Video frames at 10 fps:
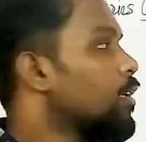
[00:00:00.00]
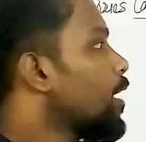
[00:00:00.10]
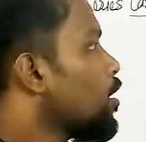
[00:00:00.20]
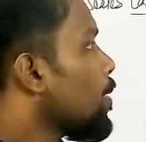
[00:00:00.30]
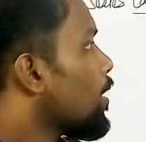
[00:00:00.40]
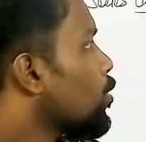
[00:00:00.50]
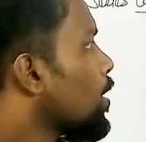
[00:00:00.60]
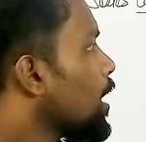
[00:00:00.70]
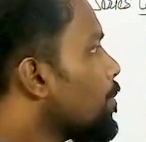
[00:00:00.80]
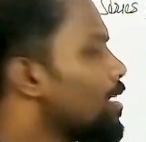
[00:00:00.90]
Here we have got
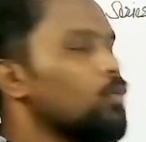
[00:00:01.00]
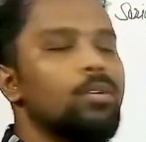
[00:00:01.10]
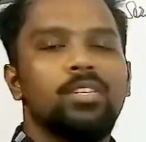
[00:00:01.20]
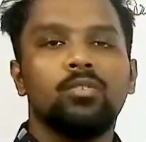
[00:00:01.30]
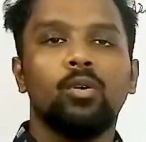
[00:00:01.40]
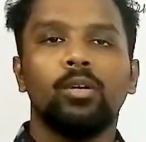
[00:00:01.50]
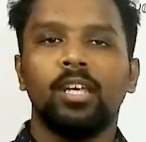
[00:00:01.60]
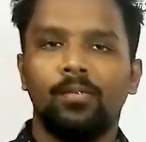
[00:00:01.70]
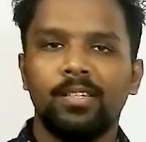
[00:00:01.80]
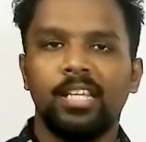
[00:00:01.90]
one emitter which is going to
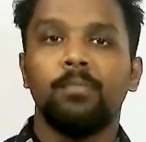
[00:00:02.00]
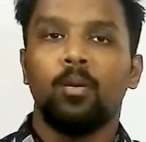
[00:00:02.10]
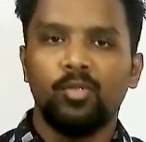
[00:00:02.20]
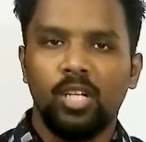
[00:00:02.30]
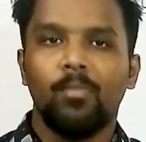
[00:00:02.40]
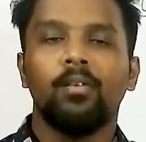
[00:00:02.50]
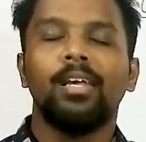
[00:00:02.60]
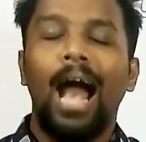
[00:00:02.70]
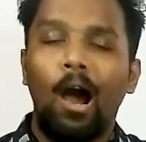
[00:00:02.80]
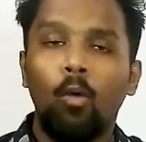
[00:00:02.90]
give us the information about
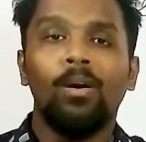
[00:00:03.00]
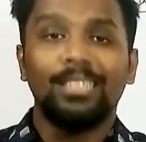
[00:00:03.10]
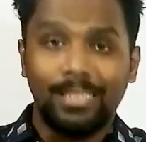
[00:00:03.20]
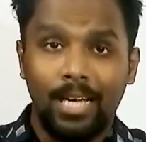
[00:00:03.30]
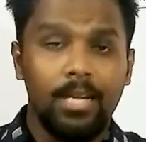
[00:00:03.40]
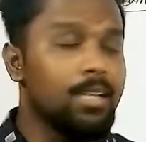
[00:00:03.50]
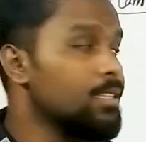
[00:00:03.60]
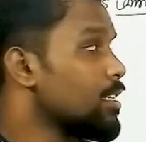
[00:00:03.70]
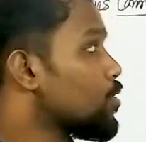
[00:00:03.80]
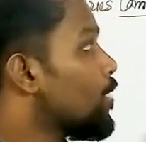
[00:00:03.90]
the how much current it
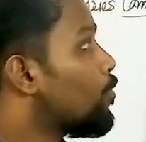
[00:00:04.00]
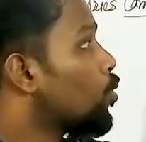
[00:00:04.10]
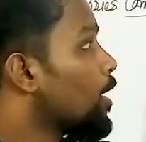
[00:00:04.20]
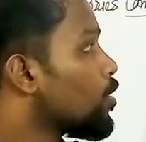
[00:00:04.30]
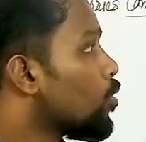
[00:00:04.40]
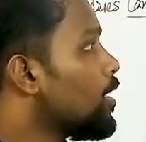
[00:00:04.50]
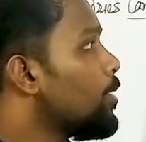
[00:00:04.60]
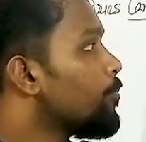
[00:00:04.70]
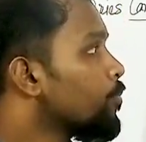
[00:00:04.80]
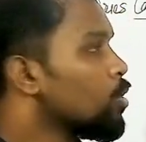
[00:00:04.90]
is actually flowing through
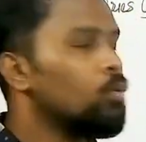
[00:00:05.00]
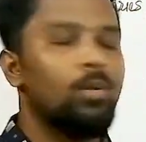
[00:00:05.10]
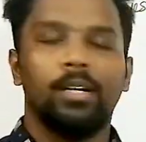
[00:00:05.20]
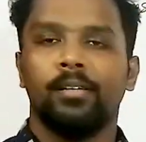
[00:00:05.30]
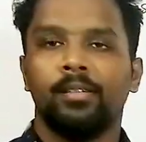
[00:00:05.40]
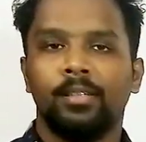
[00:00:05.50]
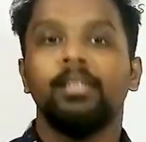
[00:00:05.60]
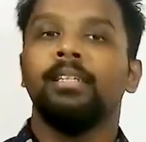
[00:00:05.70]
the what?